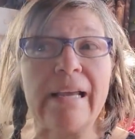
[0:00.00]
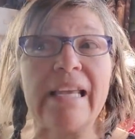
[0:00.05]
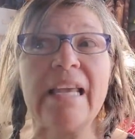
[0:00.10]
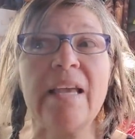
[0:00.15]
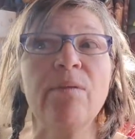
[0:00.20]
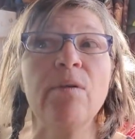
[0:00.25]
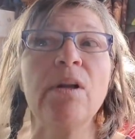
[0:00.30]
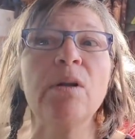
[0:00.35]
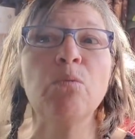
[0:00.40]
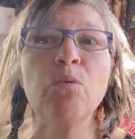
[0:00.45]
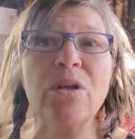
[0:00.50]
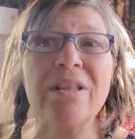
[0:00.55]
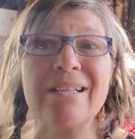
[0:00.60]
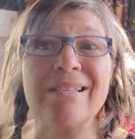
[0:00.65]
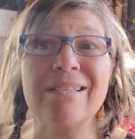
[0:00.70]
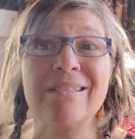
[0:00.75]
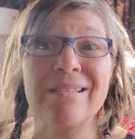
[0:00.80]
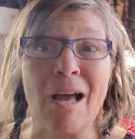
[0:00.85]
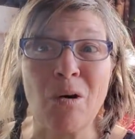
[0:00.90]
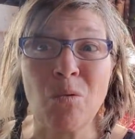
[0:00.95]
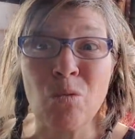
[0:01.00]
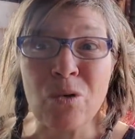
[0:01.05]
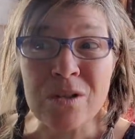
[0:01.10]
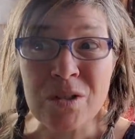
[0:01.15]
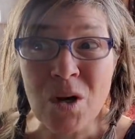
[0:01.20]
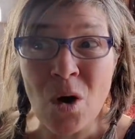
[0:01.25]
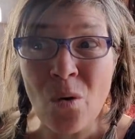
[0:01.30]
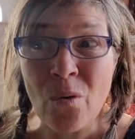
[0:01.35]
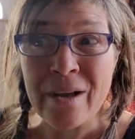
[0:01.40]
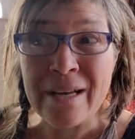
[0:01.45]
Even when the sun was
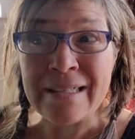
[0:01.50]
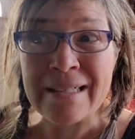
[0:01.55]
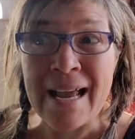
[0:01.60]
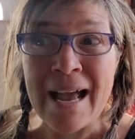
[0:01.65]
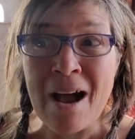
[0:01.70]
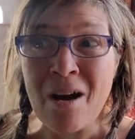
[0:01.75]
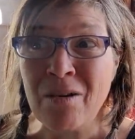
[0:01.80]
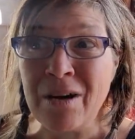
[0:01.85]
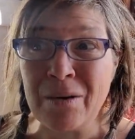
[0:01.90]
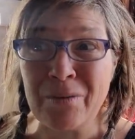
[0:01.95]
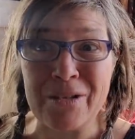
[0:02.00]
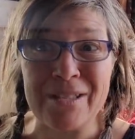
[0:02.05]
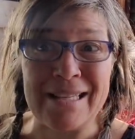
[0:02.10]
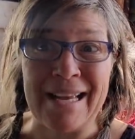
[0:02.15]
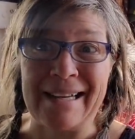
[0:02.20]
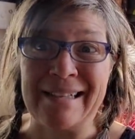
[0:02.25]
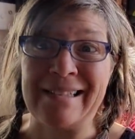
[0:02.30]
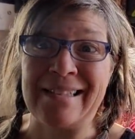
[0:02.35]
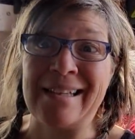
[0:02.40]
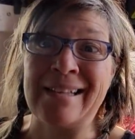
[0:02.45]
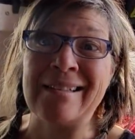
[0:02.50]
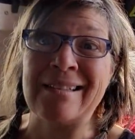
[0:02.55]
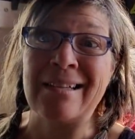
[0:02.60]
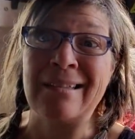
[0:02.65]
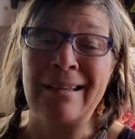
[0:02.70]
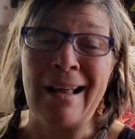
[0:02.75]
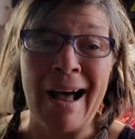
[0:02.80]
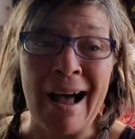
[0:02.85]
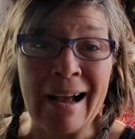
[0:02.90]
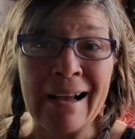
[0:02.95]
going down, it was like six
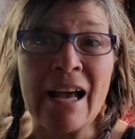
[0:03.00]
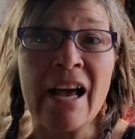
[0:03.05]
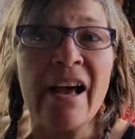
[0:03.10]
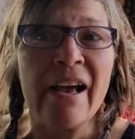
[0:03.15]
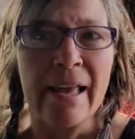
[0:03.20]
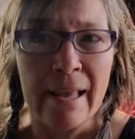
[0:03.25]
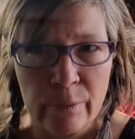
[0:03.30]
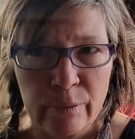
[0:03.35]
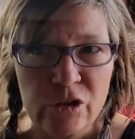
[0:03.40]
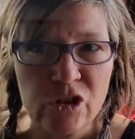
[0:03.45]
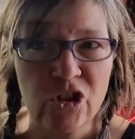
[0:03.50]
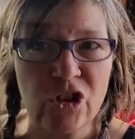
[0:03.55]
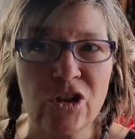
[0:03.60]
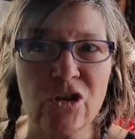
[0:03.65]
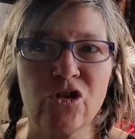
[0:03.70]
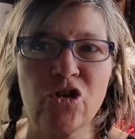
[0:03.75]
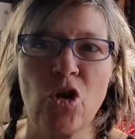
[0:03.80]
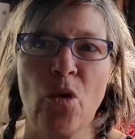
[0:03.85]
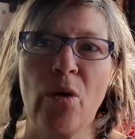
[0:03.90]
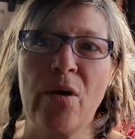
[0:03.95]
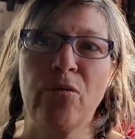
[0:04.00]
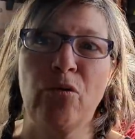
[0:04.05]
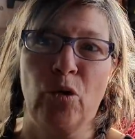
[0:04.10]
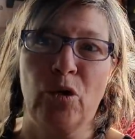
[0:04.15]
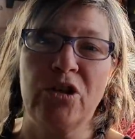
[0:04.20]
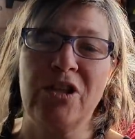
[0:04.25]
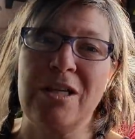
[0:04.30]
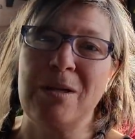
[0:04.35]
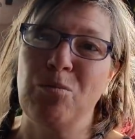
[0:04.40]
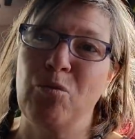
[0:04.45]
o'clock, it was still showing
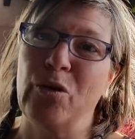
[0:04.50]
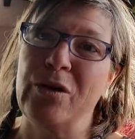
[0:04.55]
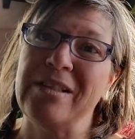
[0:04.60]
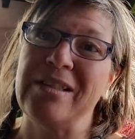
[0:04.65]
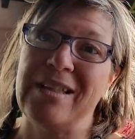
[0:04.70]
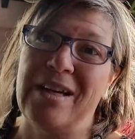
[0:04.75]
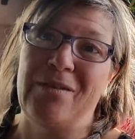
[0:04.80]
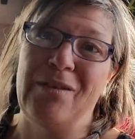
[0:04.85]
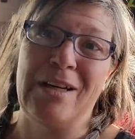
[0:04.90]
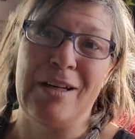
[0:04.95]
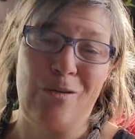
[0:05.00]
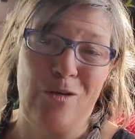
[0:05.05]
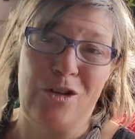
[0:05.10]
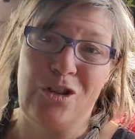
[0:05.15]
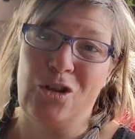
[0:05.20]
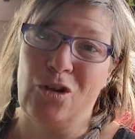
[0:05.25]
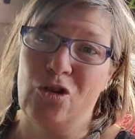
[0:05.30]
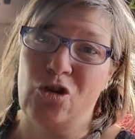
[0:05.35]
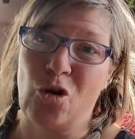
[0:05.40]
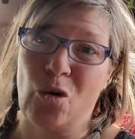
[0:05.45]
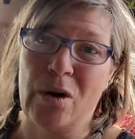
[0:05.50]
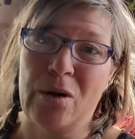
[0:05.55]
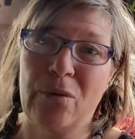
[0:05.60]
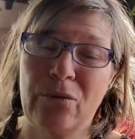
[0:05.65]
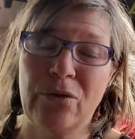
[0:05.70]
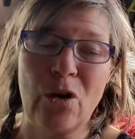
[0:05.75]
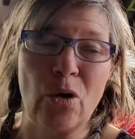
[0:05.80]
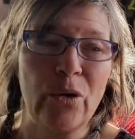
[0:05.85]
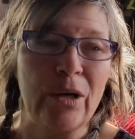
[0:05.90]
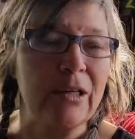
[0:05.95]
fourteen point seven, and it was still showing
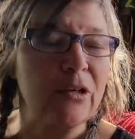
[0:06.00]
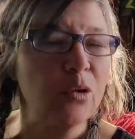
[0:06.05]
floating.